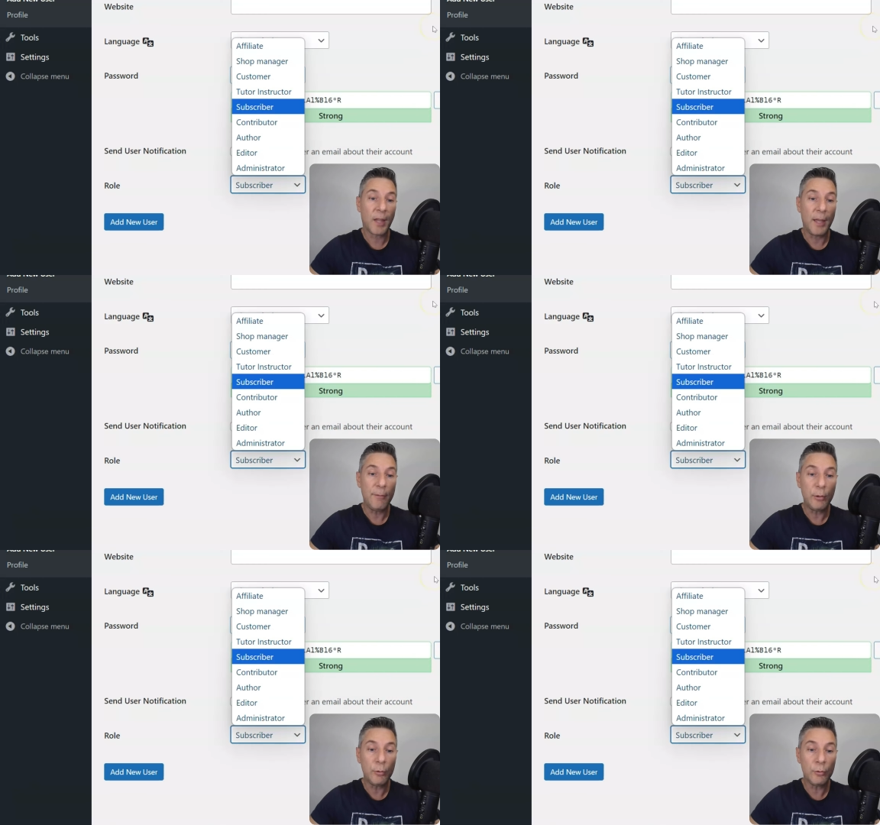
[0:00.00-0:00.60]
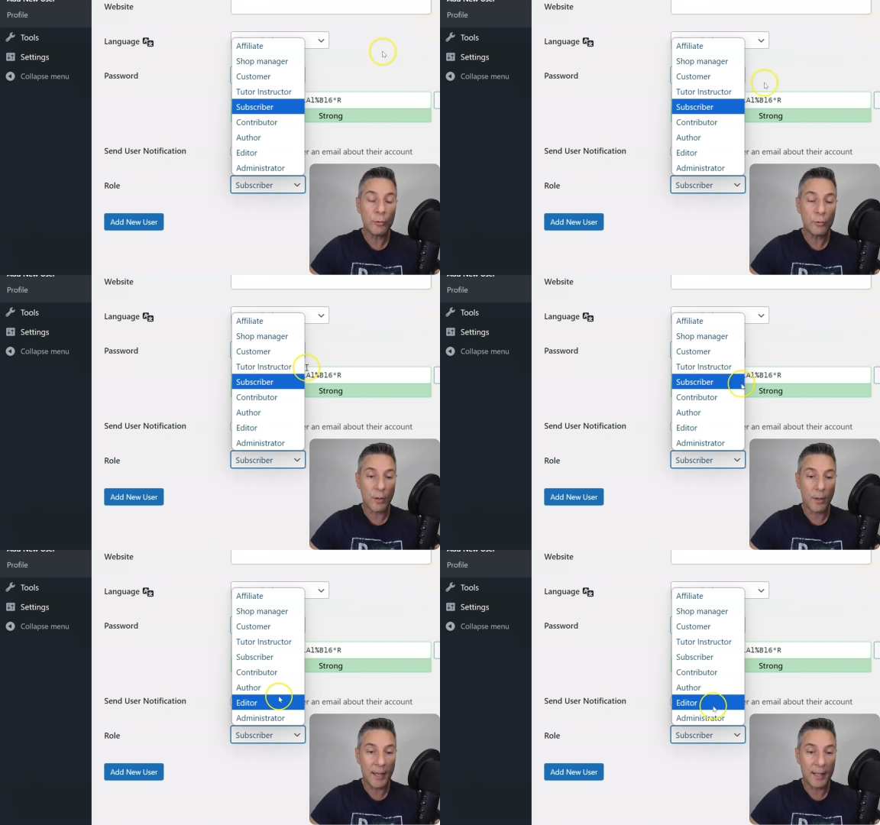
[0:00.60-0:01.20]
If you use
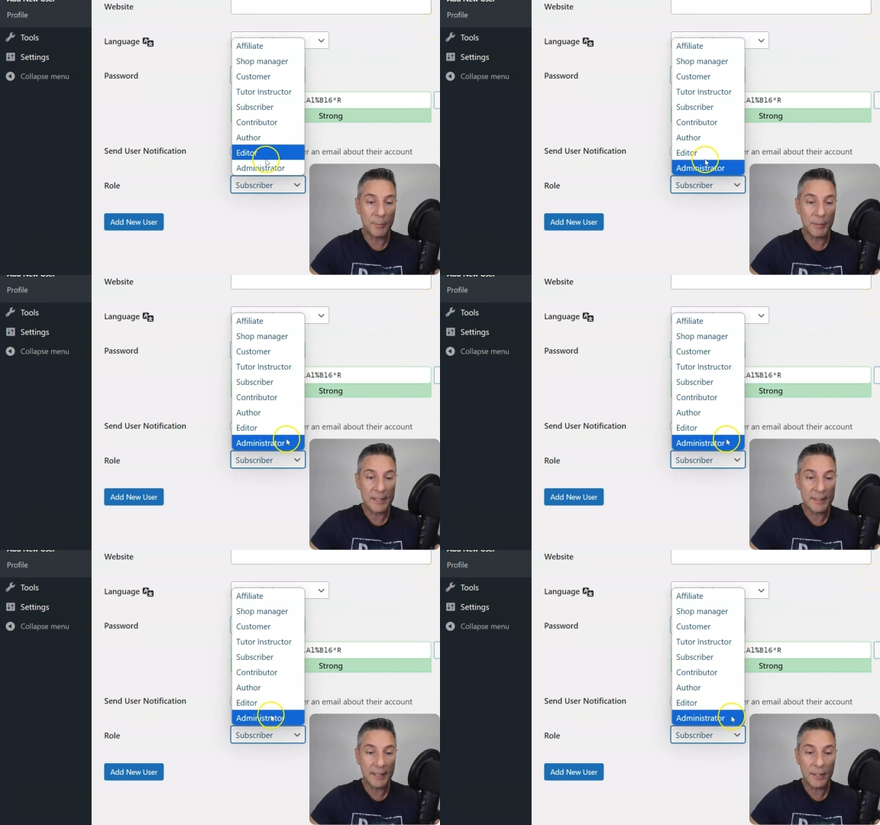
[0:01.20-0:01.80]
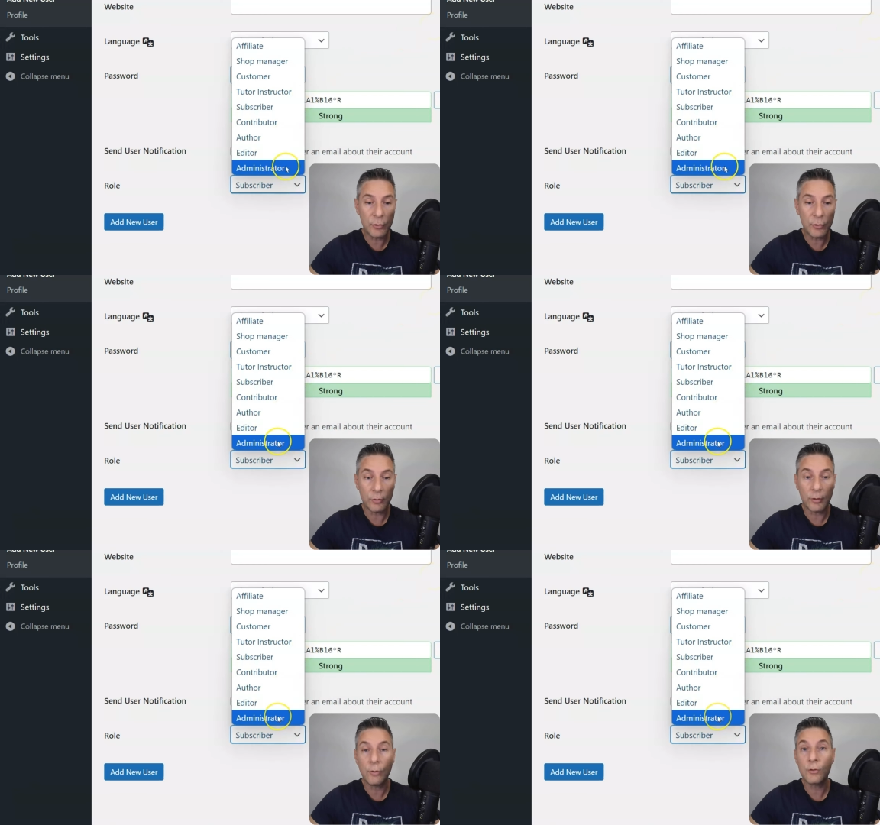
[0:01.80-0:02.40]
the
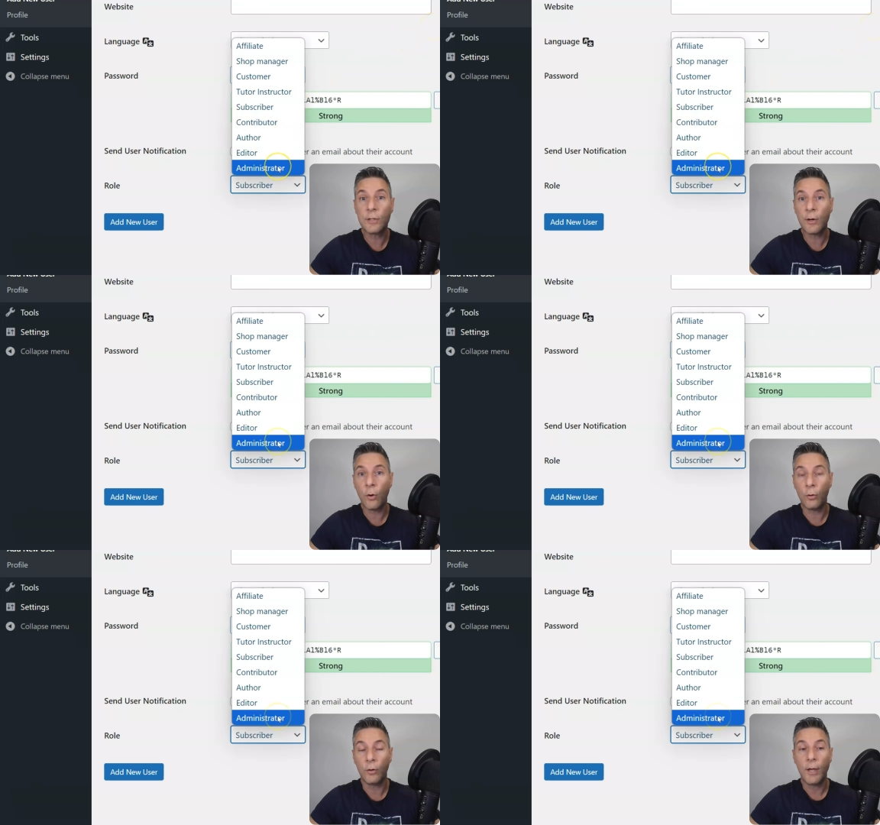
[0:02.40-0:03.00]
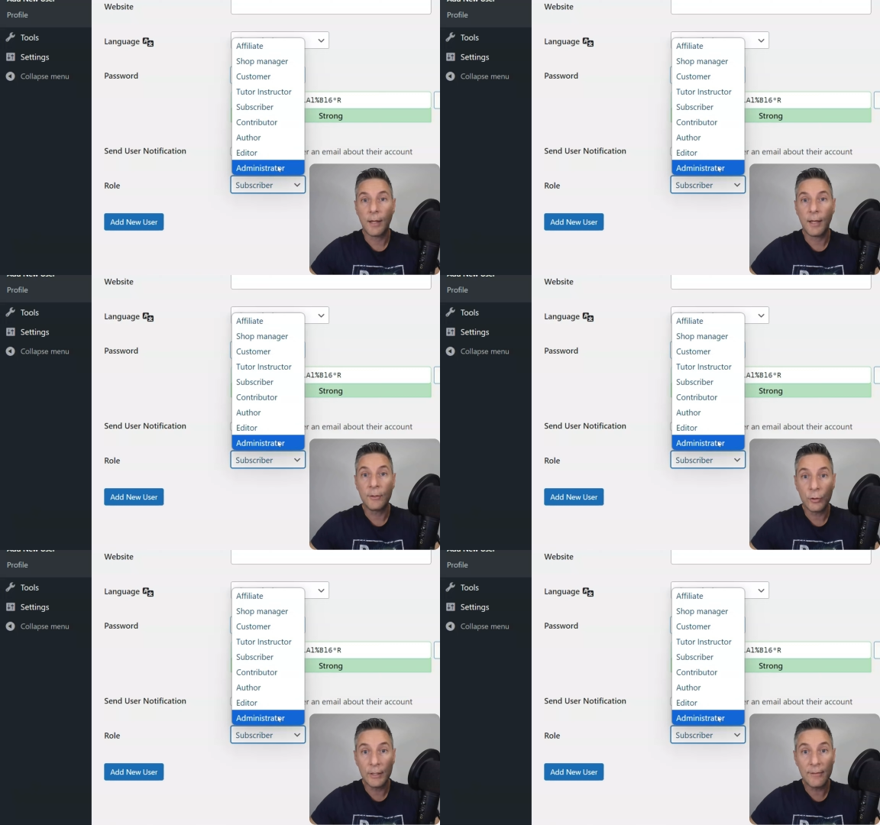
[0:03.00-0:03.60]
administration user role
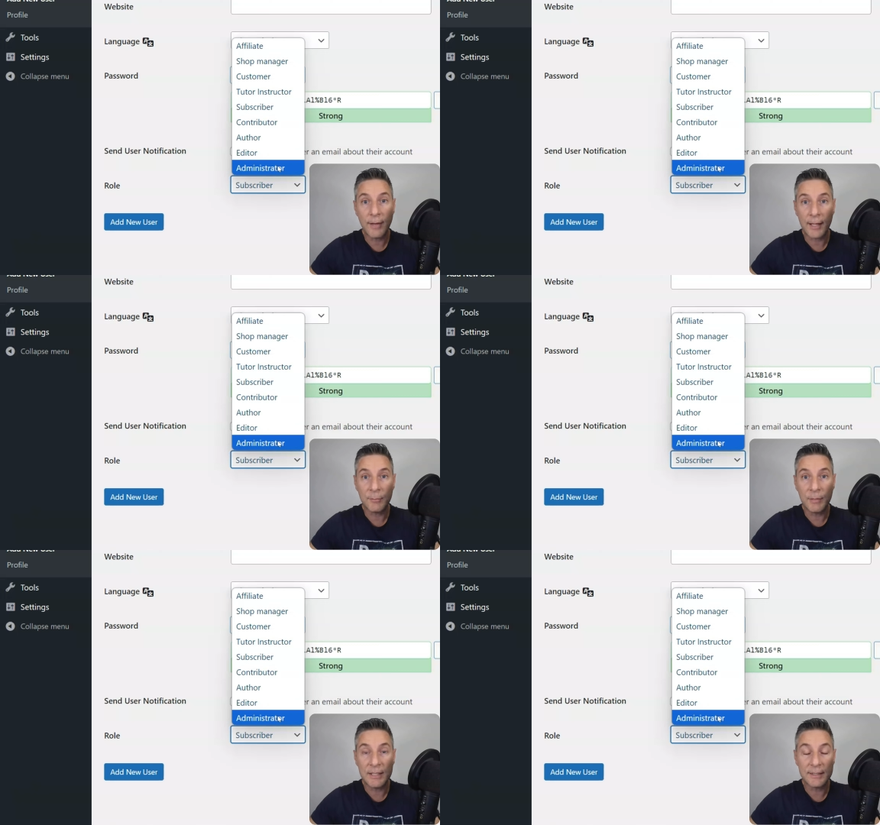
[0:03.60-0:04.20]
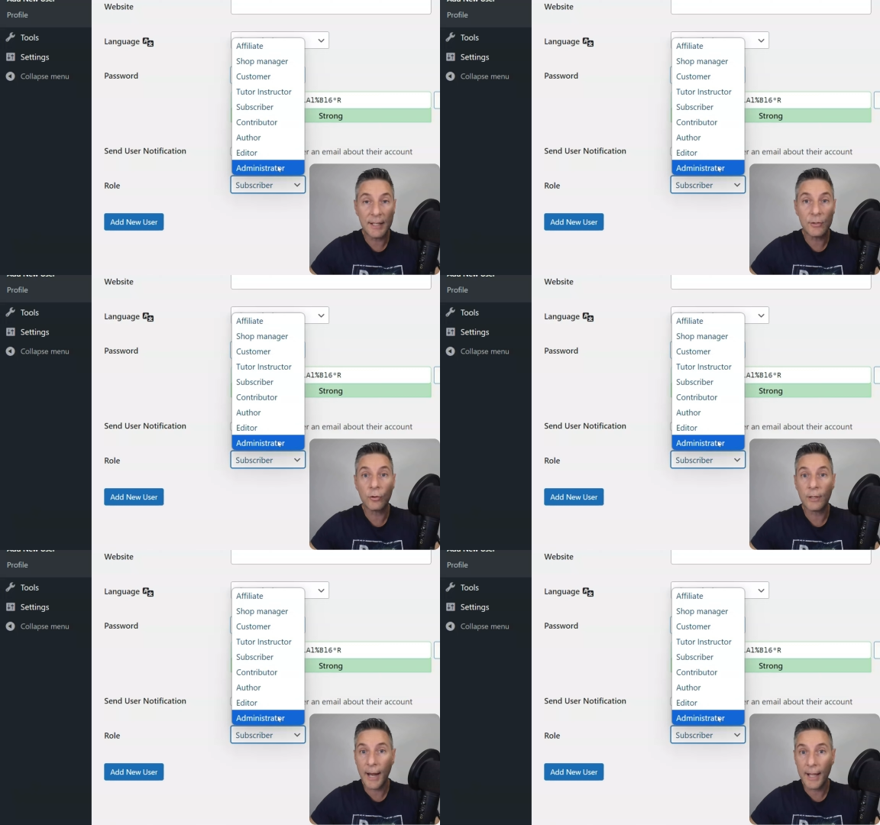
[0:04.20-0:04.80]
and you give
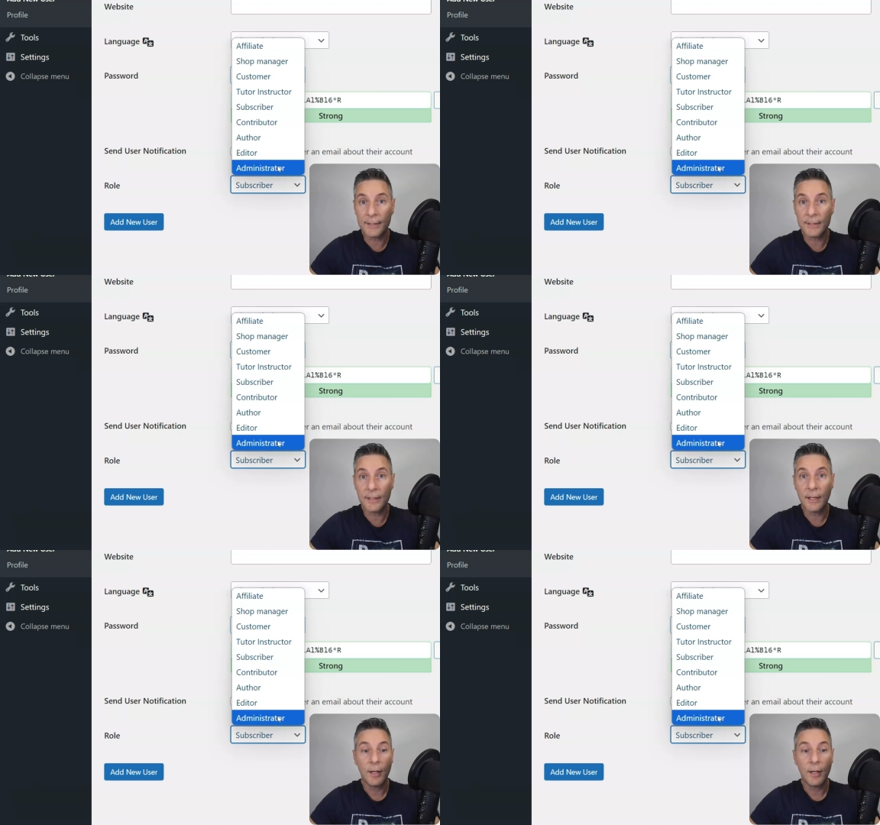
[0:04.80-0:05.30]
administration rights